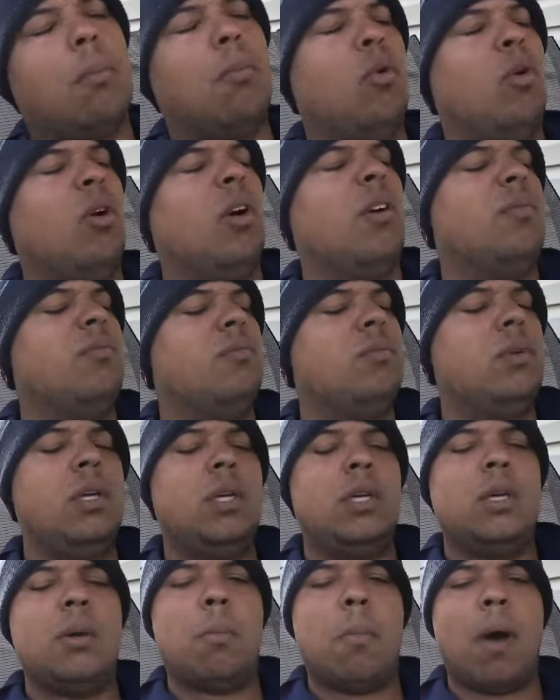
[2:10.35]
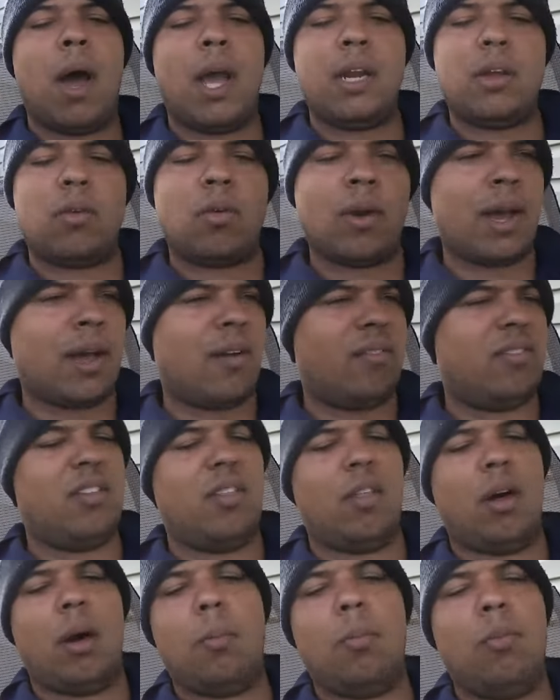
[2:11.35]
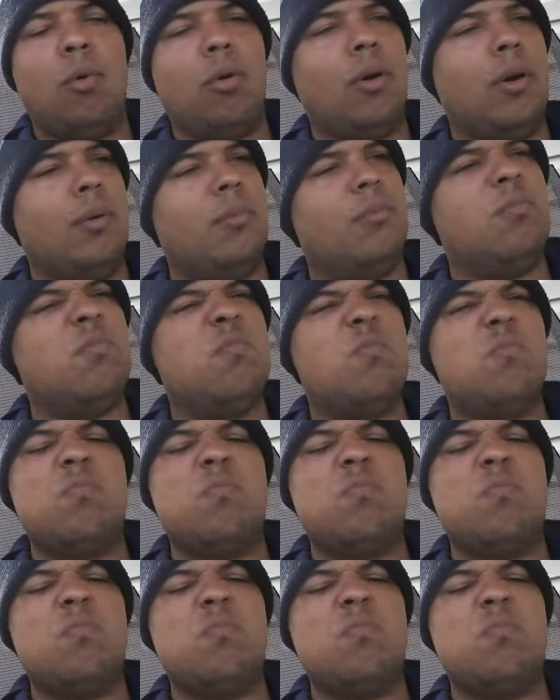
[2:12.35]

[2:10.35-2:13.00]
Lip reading: more Minecraft, a lot more